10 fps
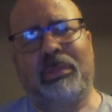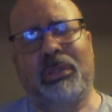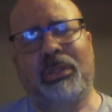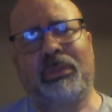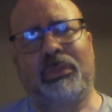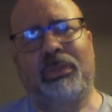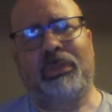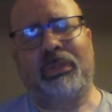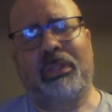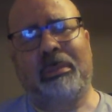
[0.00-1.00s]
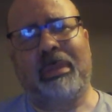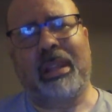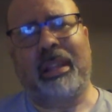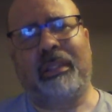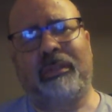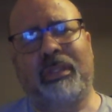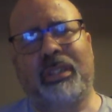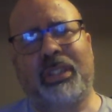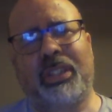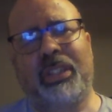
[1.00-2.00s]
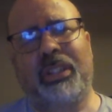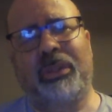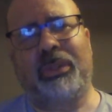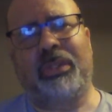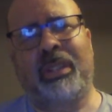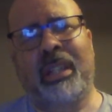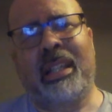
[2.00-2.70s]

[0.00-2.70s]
proof for a man to use